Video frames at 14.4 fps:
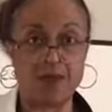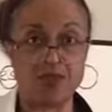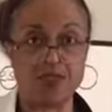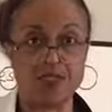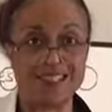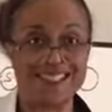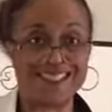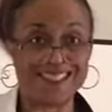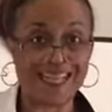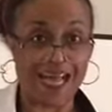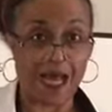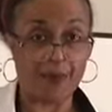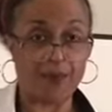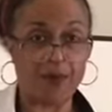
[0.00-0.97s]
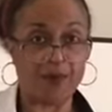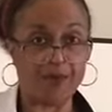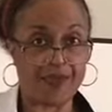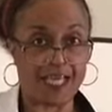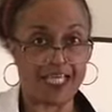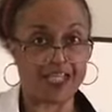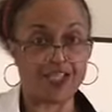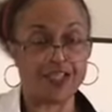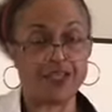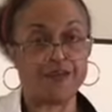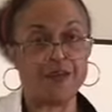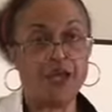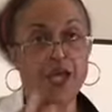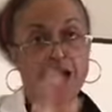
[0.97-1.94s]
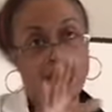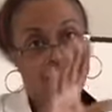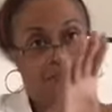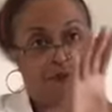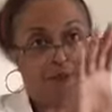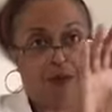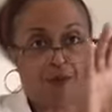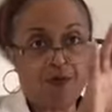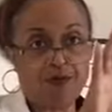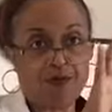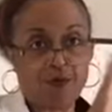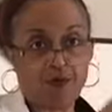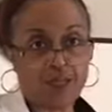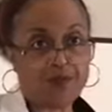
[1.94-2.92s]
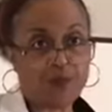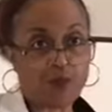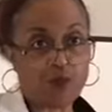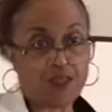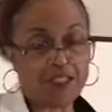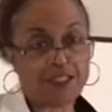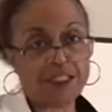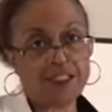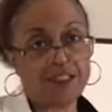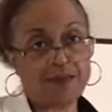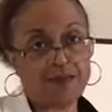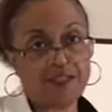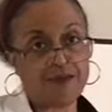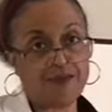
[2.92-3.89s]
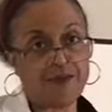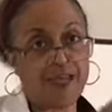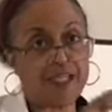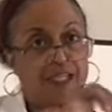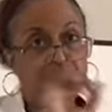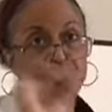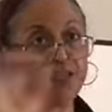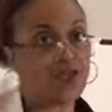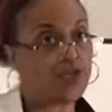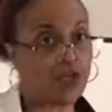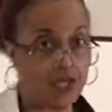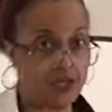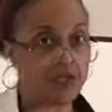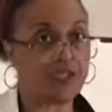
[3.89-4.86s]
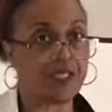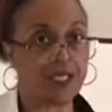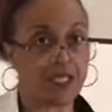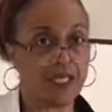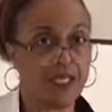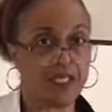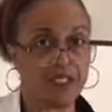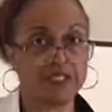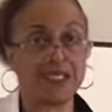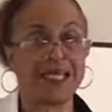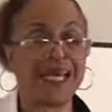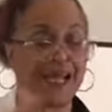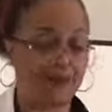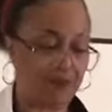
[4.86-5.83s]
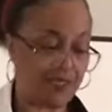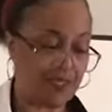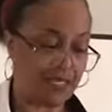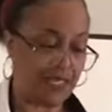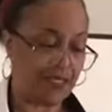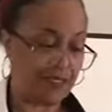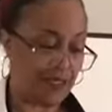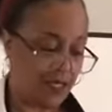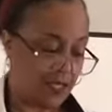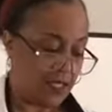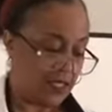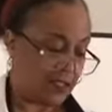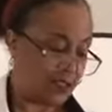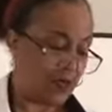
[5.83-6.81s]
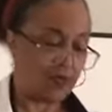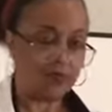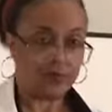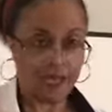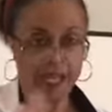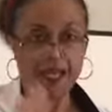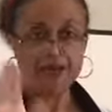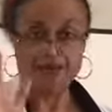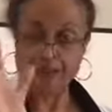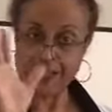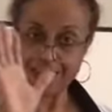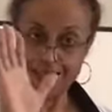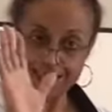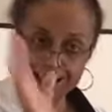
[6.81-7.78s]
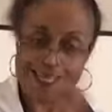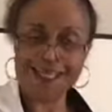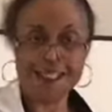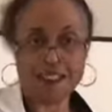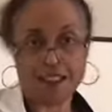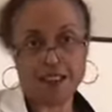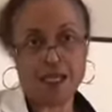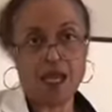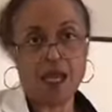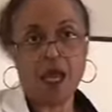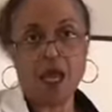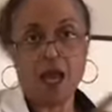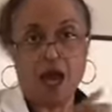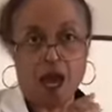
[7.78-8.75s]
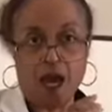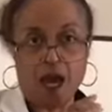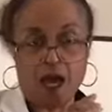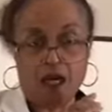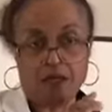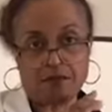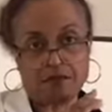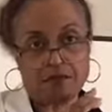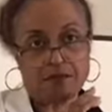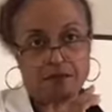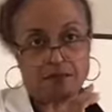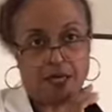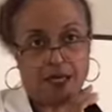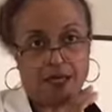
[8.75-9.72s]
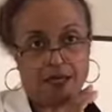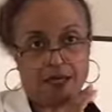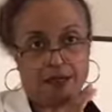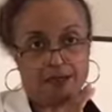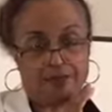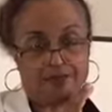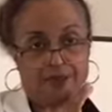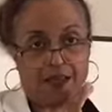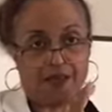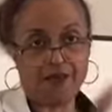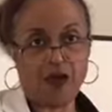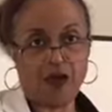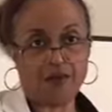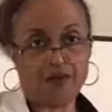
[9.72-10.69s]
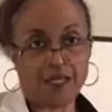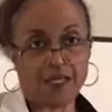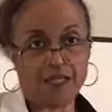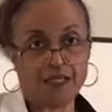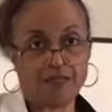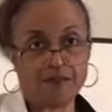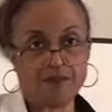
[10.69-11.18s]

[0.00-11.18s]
to stop a pH shift. Now remember, if the respiratory system is affected, then you're going to use the kidneys to compensate. So, and if the kidneys are involved in a